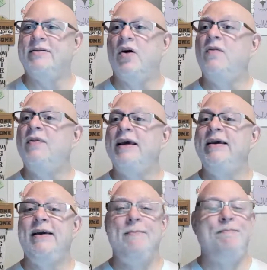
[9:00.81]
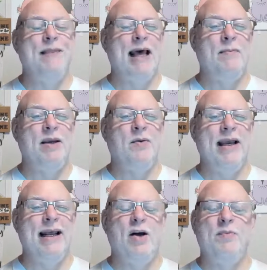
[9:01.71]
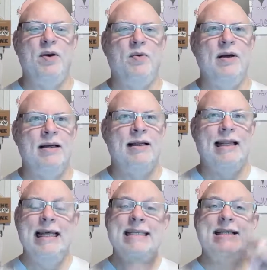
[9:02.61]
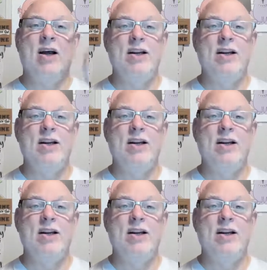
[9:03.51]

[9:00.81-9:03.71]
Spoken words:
So hopefully that'll be a way to help you list on